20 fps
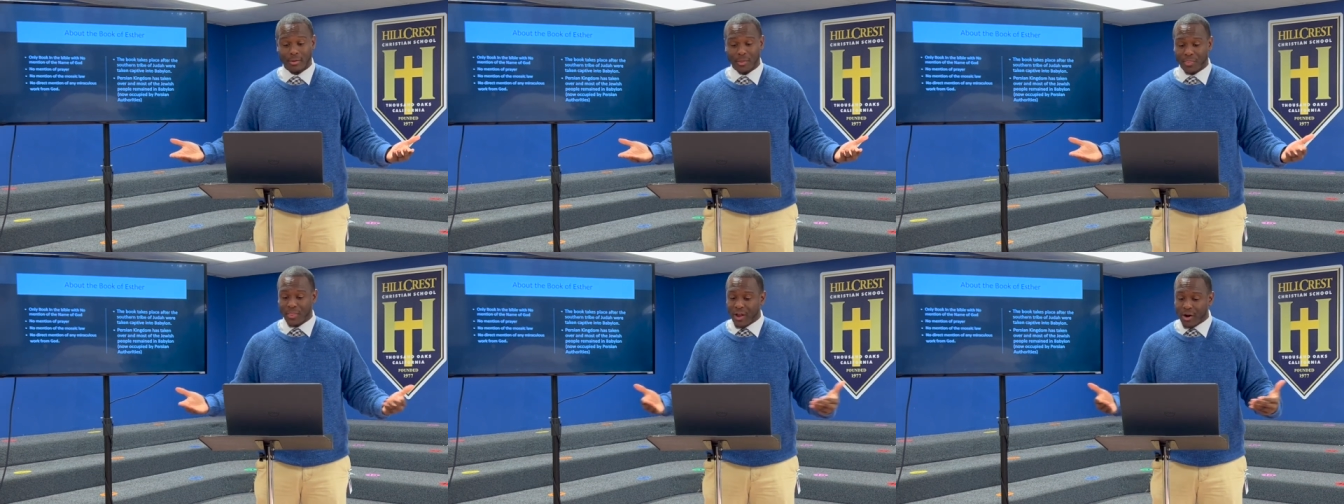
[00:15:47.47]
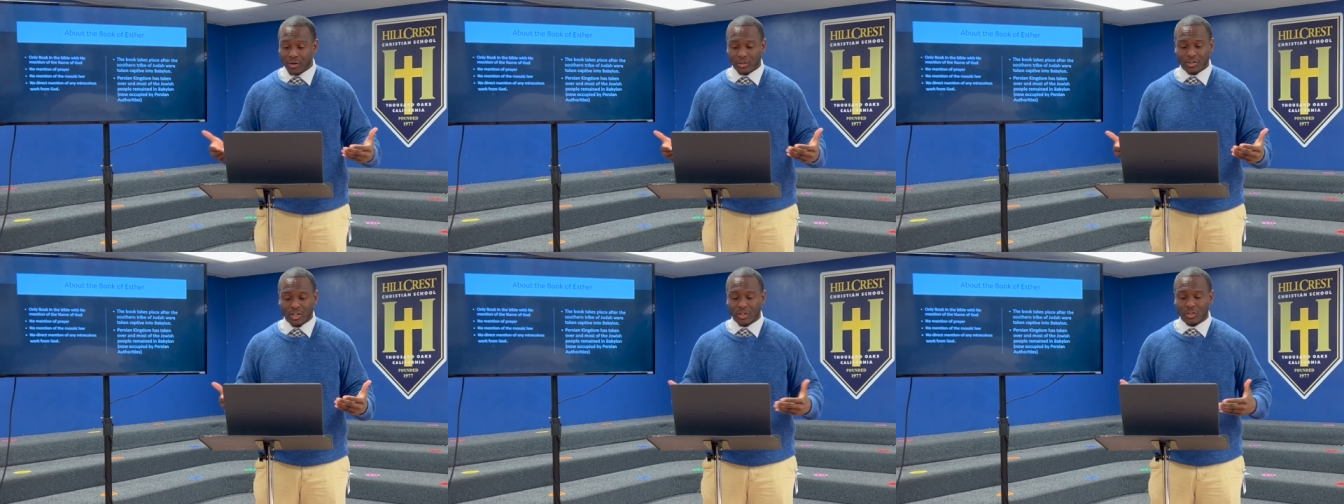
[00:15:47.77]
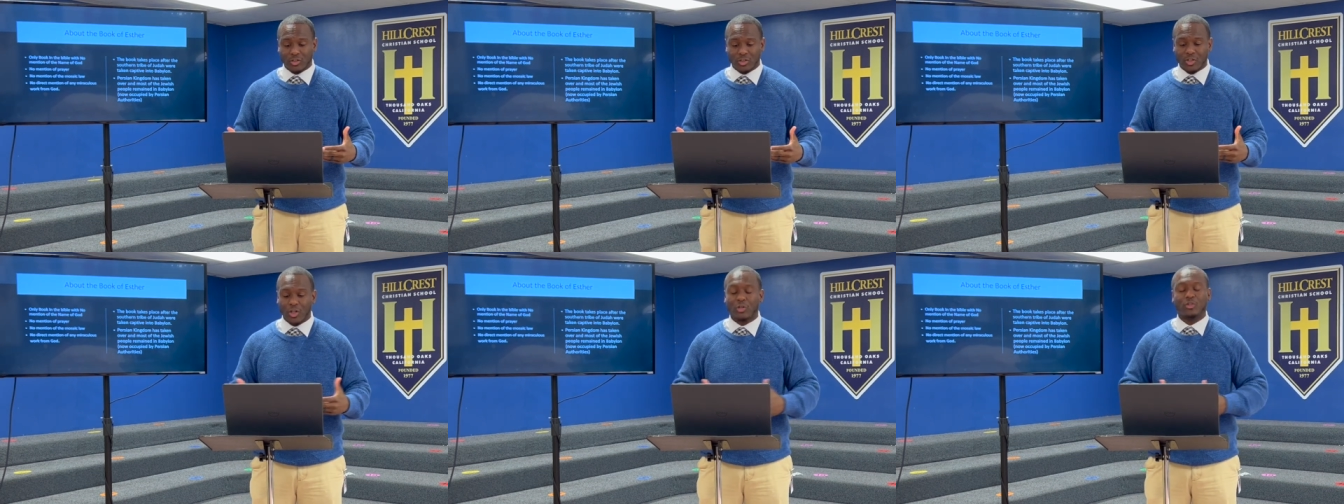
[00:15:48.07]
There's
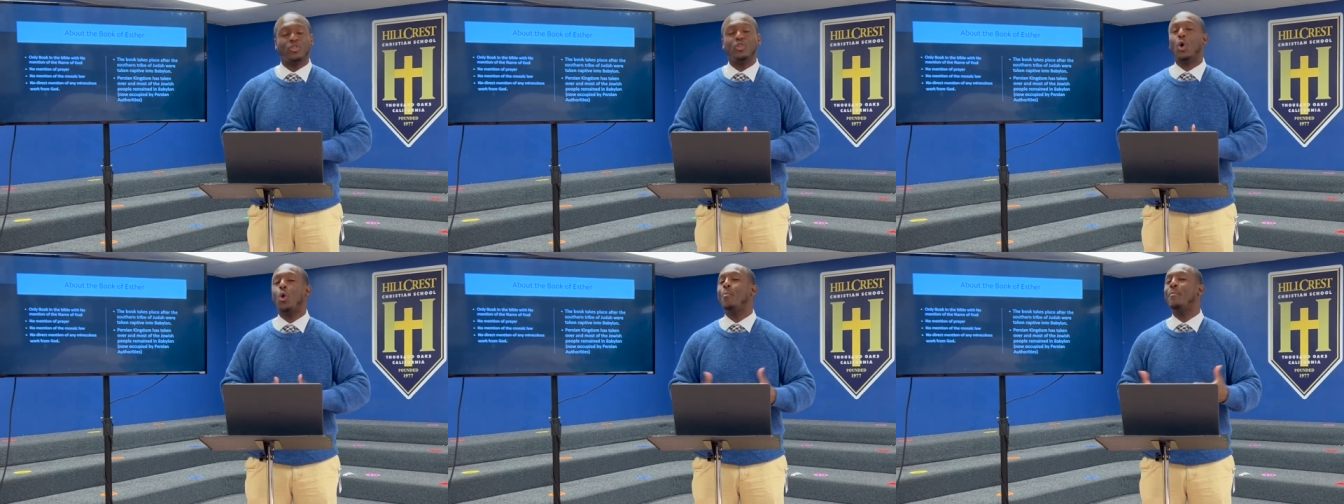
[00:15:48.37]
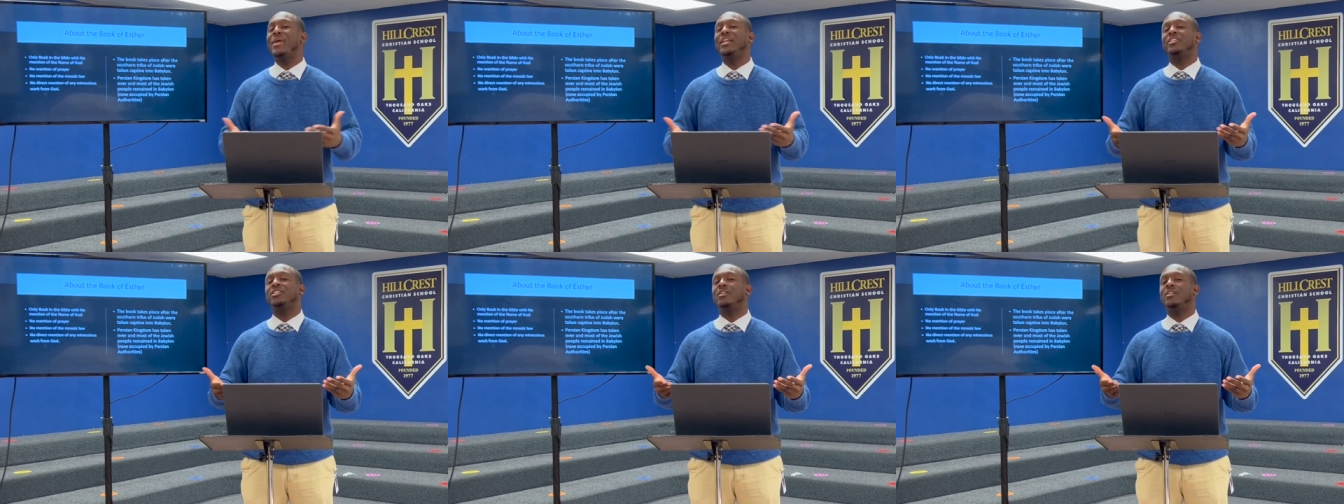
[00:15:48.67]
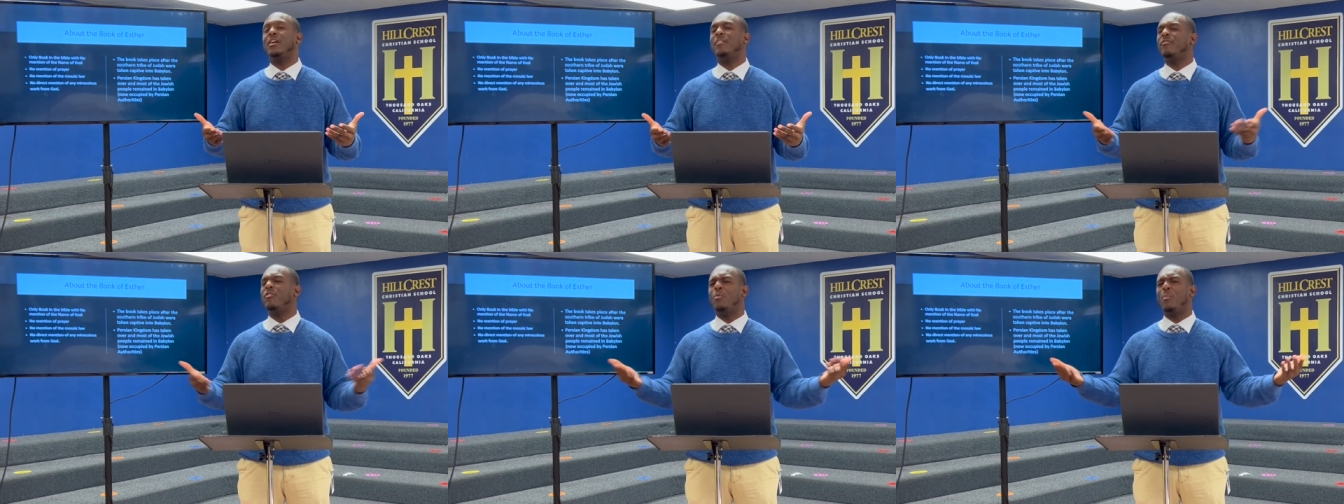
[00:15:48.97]
there's there's no mention
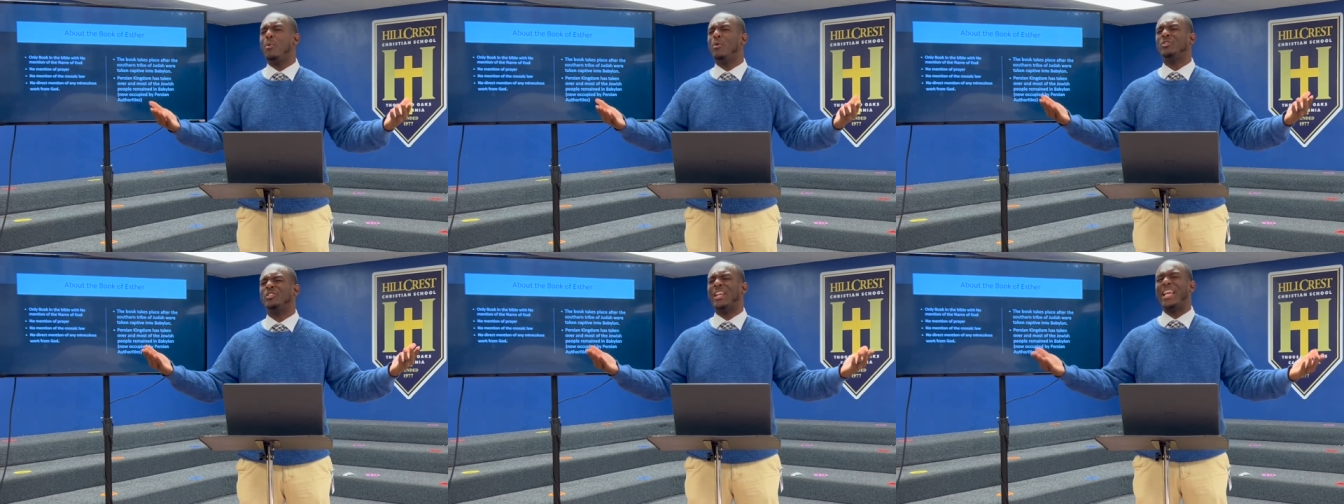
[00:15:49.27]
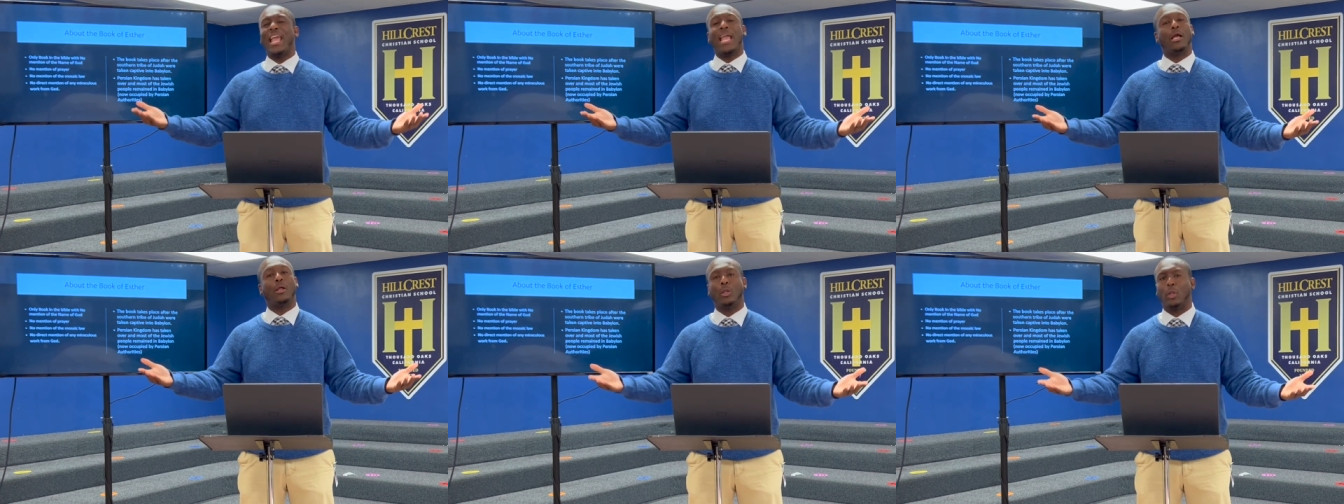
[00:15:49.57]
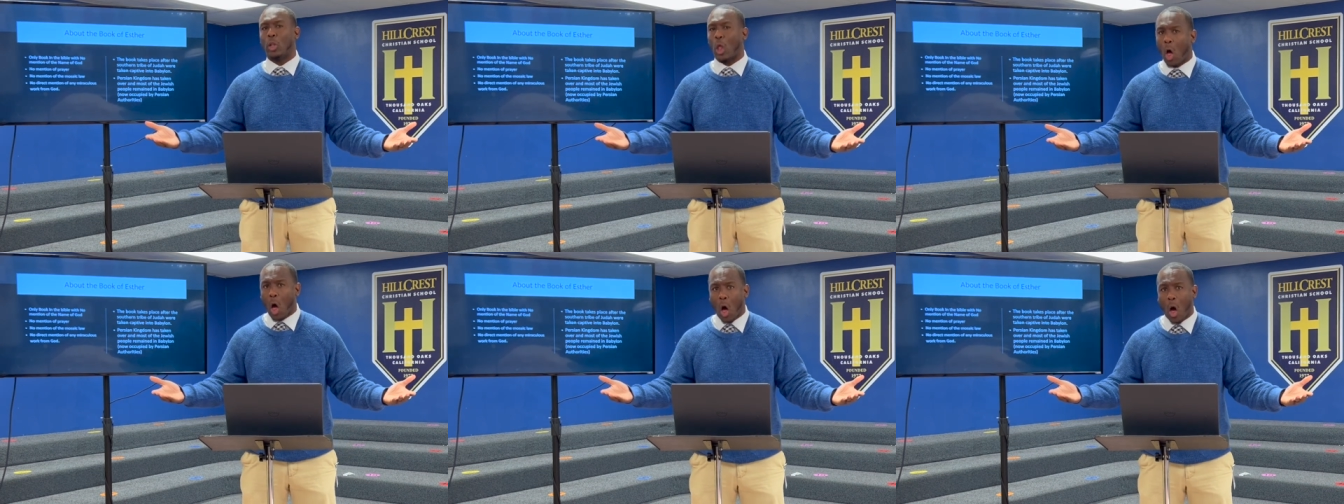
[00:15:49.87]
of the Mosaic
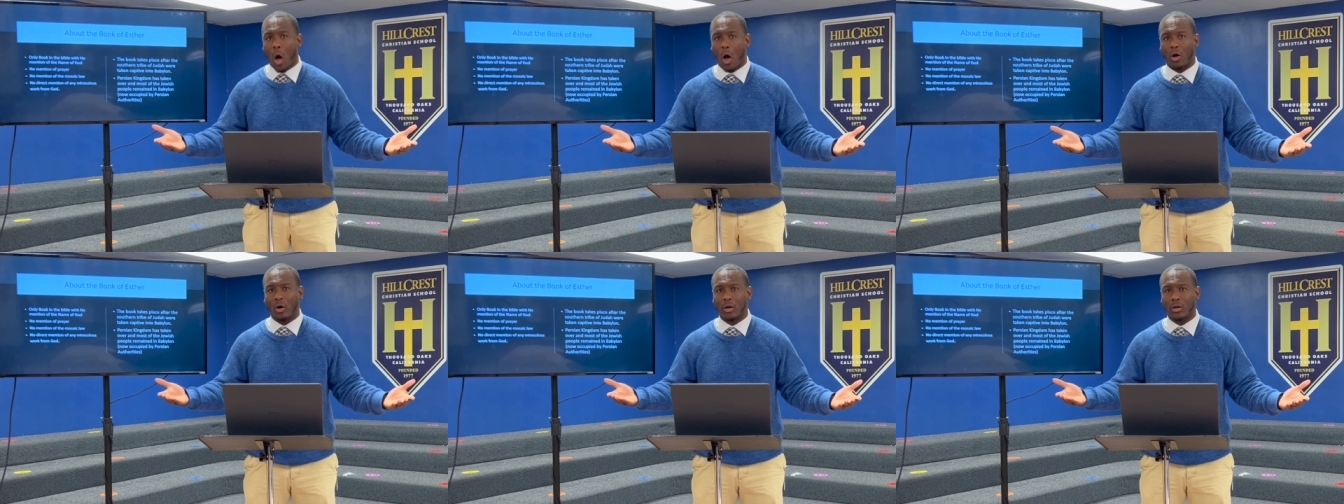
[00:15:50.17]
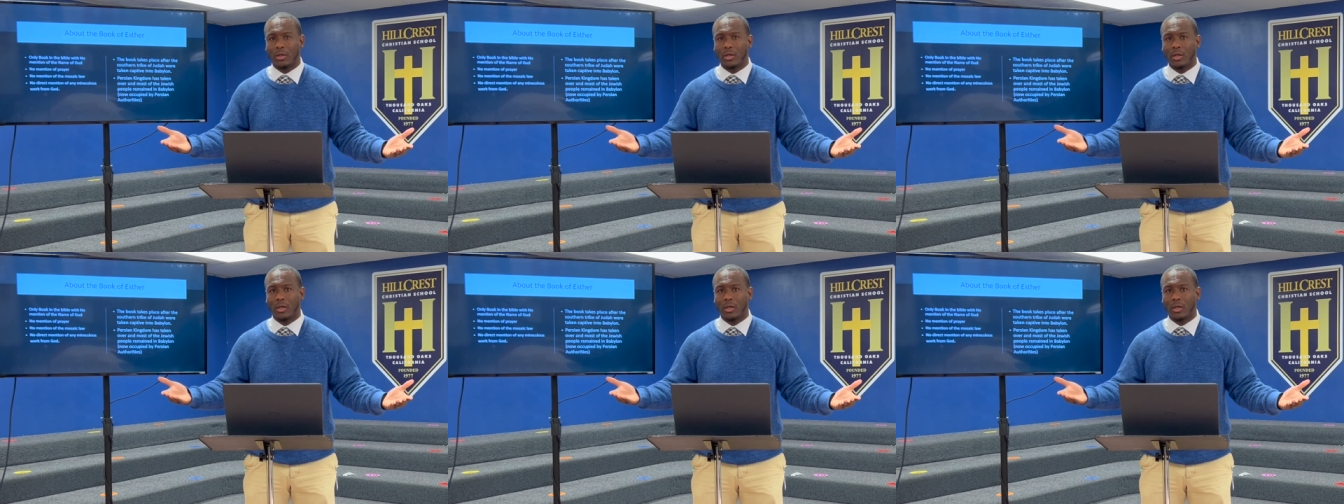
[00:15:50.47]
law.